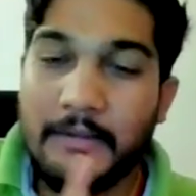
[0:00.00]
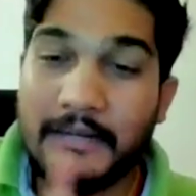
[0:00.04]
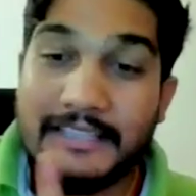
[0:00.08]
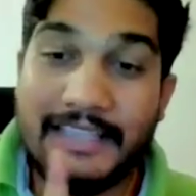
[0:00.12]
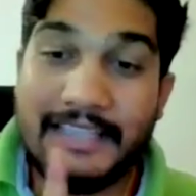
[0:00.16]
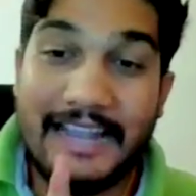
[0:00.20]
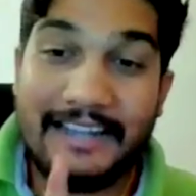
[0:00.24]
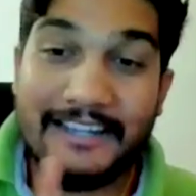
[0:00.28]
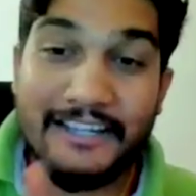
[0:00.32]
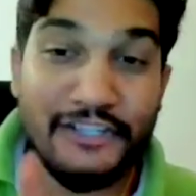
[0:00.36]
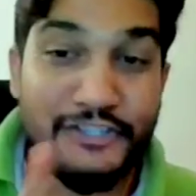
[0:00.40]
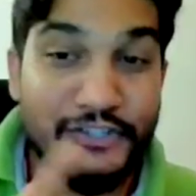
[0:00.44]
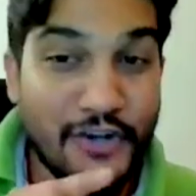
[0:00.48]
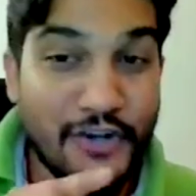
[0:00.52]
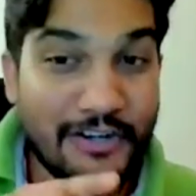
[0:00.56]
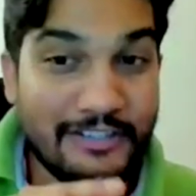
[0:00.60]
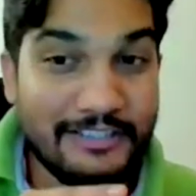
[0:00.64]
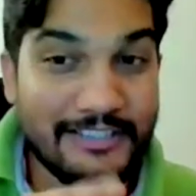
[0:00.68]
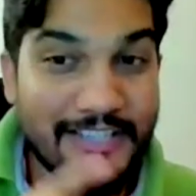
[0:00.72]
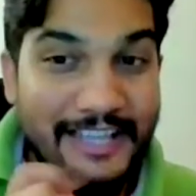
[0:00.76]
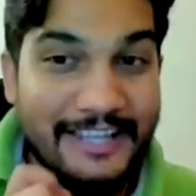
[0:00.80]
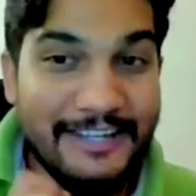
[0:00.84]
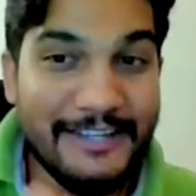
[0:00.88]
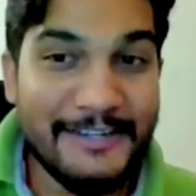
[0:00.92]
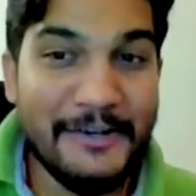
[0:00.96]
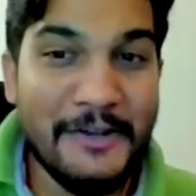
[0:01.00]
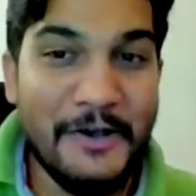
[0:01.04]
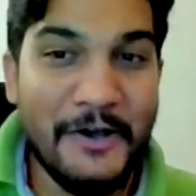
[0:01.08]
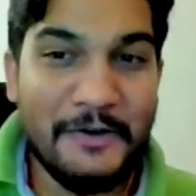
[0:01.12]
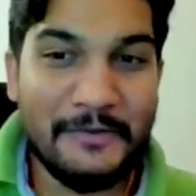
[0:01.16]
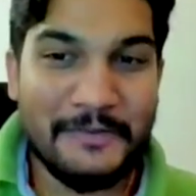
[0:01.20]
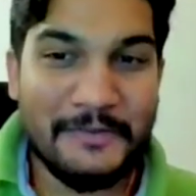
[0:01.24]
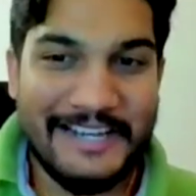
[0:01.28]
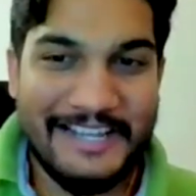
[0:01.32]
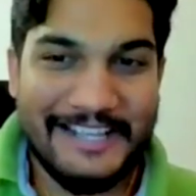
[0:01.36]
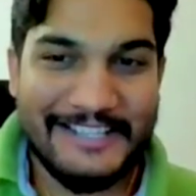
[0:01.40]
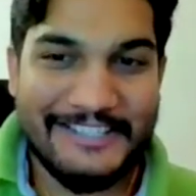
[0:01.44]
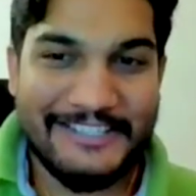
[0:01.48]
But that is not there in
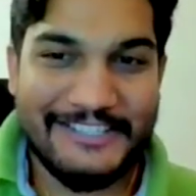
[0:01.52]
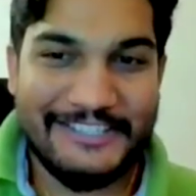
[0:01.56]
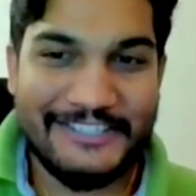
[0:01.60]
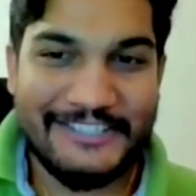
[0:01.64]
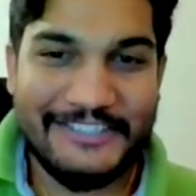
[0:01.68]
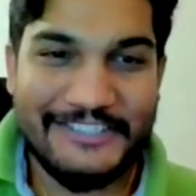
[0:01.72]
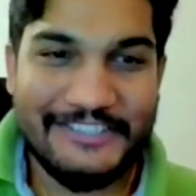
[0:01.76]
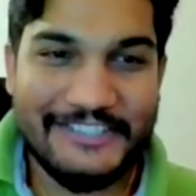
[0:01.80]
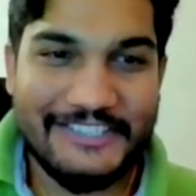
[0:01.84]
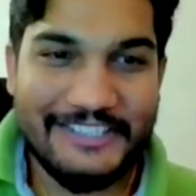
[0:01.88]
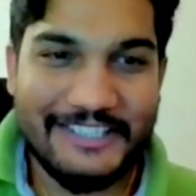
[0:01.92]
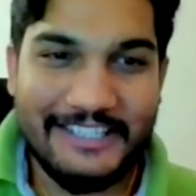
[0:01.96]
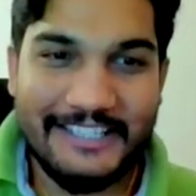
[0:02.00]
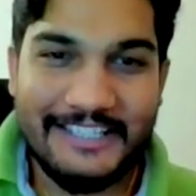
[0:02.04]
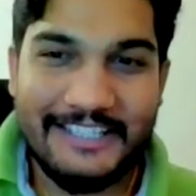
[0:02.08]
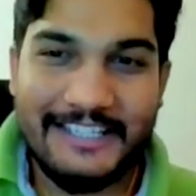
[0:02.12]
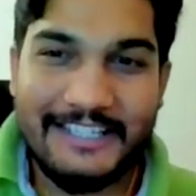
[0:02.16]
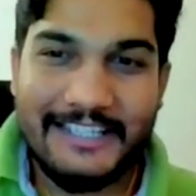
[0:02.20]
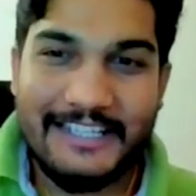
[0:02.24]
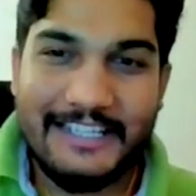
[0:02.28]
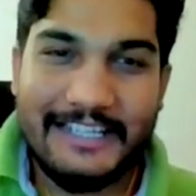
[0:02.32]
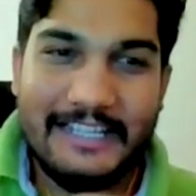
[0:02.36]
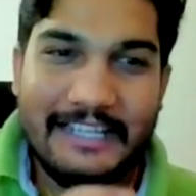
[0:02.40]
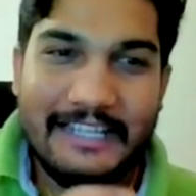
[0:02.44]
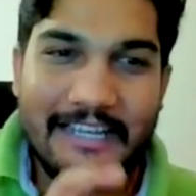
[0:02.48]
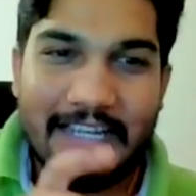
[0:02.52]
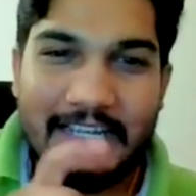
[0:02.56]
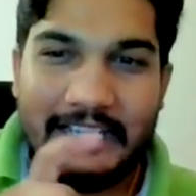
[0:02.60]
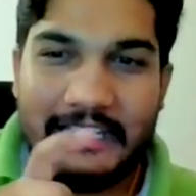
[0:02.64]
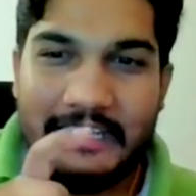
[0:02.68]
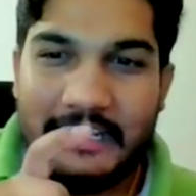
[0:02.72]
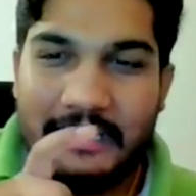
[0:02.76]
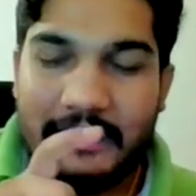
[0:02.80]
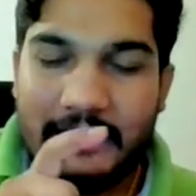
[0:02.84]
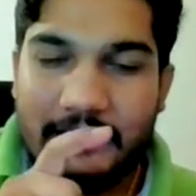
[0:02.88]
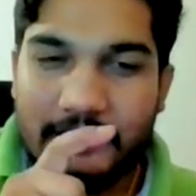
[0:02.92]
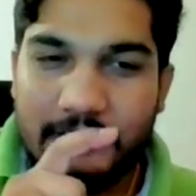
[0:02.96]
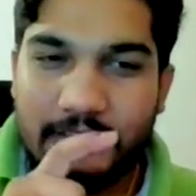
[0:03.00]
normal astrology,
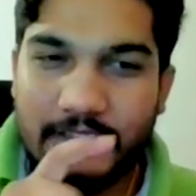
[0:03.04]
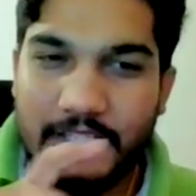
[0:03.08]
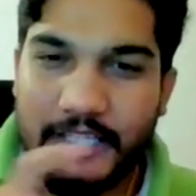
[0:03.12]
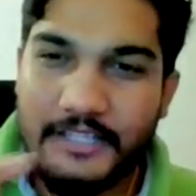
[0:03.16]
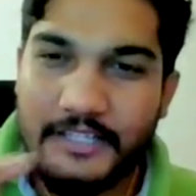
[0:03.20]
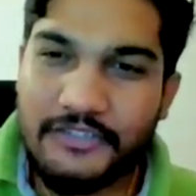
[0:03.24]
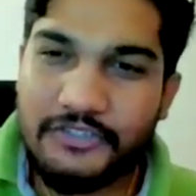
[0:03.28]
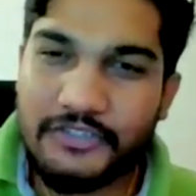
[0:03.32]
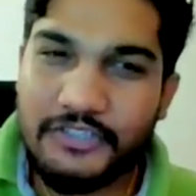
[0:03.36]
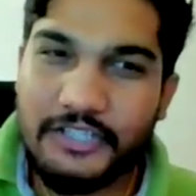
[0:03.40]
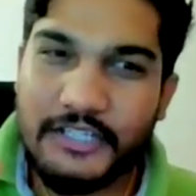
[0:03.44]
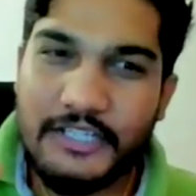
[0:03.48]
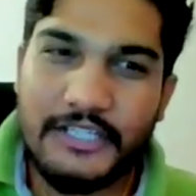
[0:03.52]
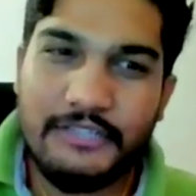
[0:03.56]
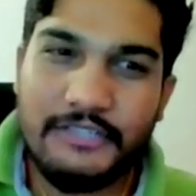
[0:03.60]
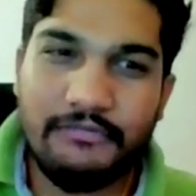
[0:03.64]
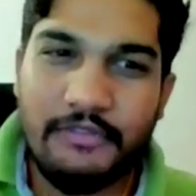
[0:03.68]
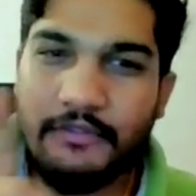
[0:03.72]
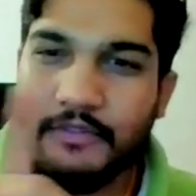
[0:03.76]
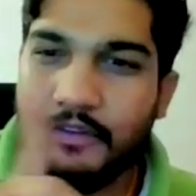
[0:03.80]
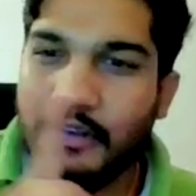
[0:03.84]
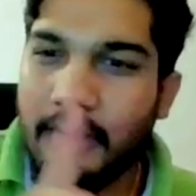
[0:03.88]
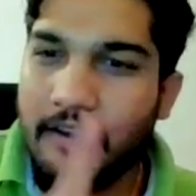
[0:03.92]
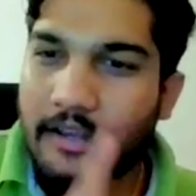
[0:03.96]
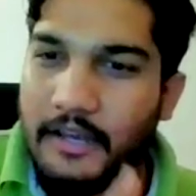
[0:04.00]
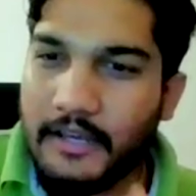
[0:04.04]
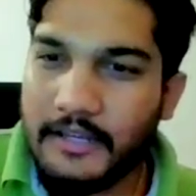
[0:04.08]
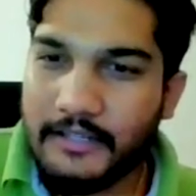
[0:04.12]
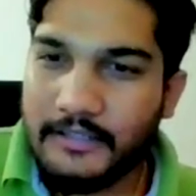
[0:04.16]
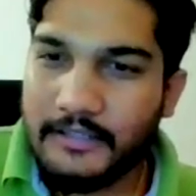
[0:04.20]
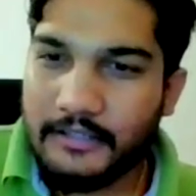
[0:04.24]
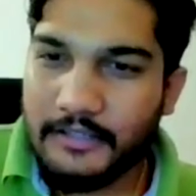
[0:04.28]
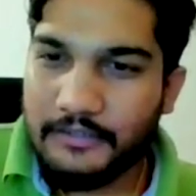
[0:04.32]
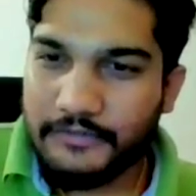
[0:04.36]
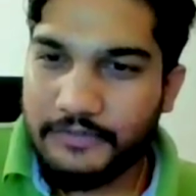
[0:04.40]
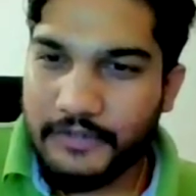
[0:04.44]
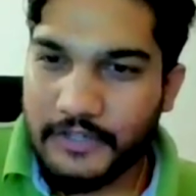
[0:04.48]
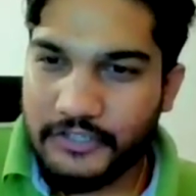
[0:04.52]
right? These things we will learn
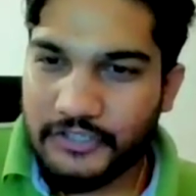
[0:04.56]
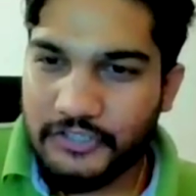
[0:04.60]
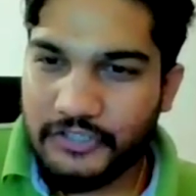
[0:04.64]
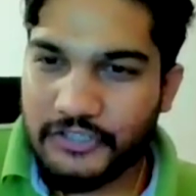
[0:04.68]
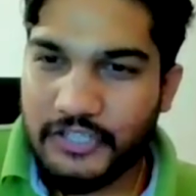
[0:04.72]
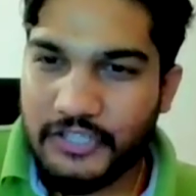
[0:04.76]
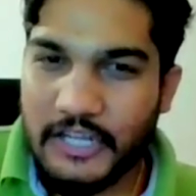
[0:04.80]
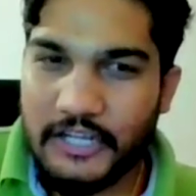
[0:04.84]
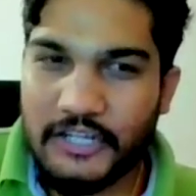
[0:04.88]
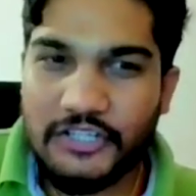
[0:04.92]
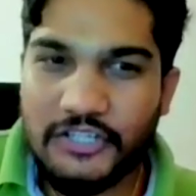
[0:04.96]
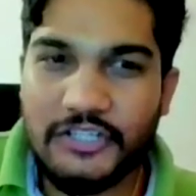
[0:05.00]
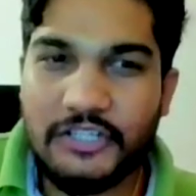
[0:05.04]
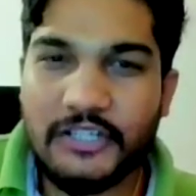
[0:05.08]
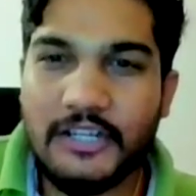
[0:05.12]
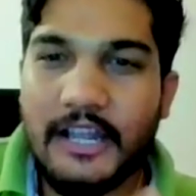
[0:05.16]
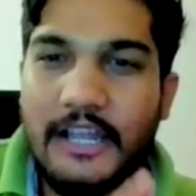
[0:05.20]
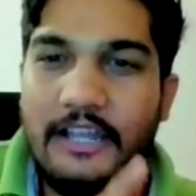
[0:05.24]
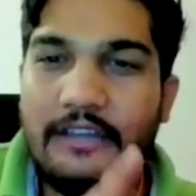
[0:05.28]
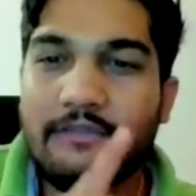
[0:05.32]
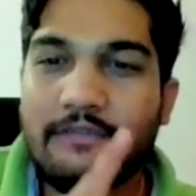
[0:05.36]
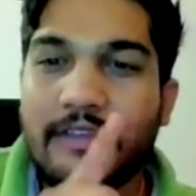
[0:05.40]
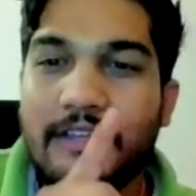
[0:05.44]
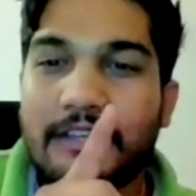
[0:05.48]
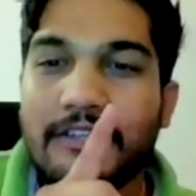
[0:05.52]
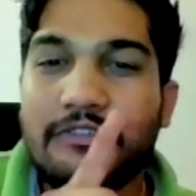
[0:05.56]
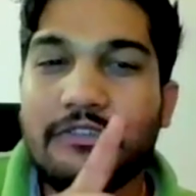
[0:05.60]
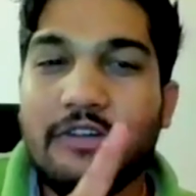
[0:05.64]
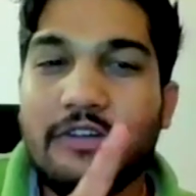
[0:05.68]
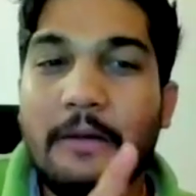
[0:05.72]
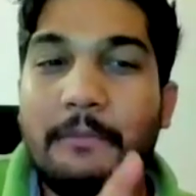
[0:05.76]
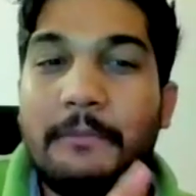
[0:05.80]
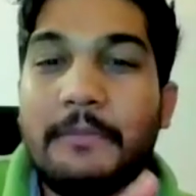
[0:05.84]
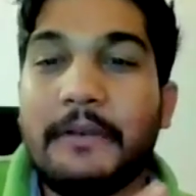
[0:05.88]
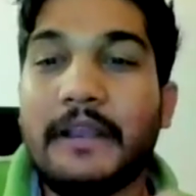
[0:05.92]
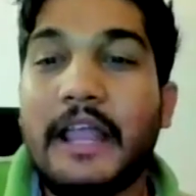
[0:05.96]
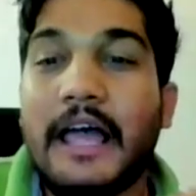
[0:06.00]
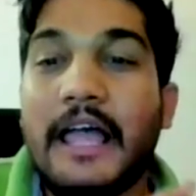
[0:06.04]
in the first section and when you
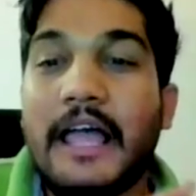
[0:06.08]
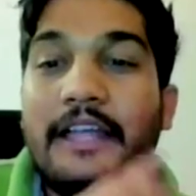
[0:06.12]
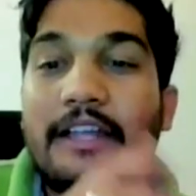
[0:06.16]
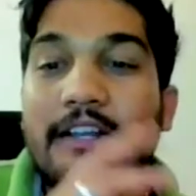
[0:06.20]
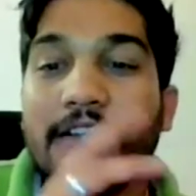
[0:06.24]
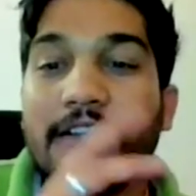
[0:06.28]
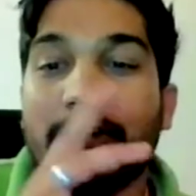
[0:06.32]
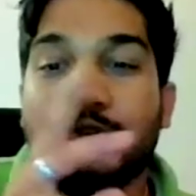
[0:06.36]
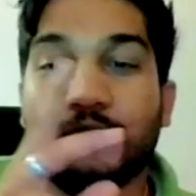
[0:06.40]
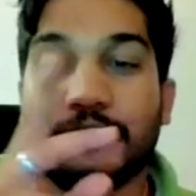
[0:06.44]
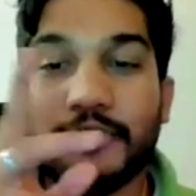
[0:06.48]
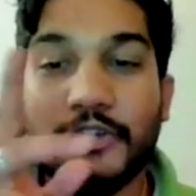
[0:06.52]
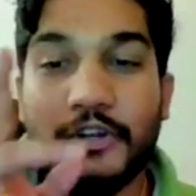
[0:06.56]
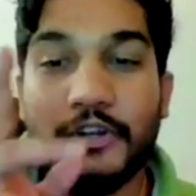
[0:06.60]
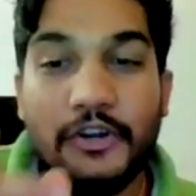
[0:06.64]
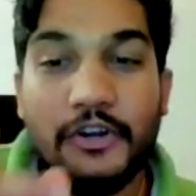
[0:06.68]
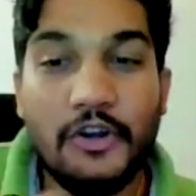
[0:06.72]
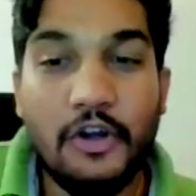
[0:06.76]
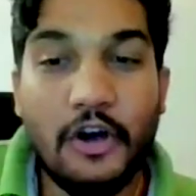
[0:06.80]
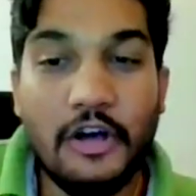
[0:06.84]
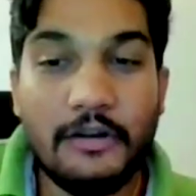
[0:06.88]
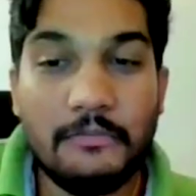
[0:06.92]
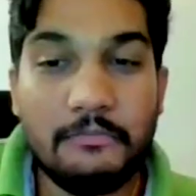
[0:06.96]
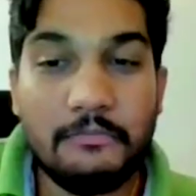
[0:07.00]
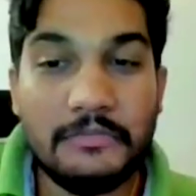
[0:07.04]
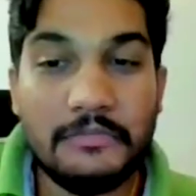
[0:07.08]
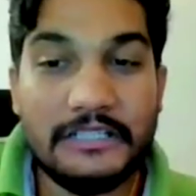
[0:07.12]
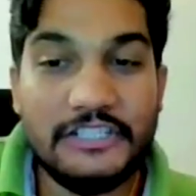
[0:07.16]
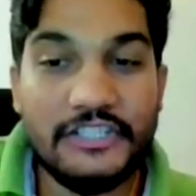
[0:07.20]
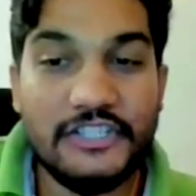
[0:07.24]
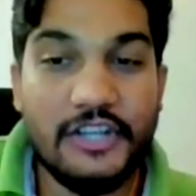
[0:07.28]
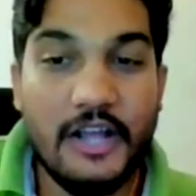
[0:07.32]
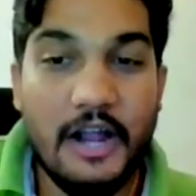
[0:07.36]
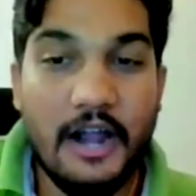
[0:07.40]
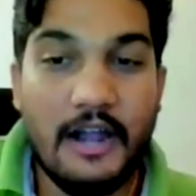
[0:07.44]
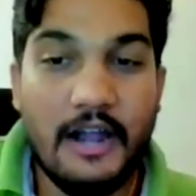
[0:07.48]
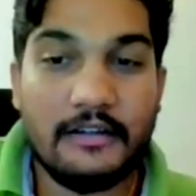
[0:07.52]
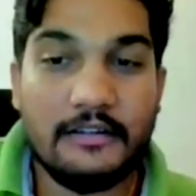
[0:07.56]
apply it to your normal
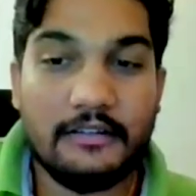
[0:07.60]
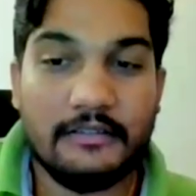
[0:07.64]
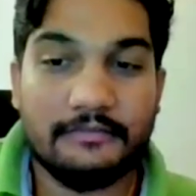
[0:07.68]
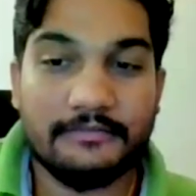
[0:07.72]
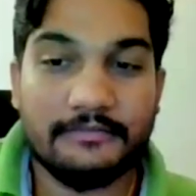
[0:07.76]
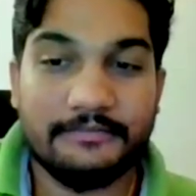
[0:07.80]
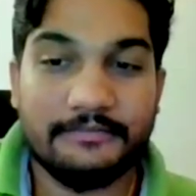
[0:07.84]
chart,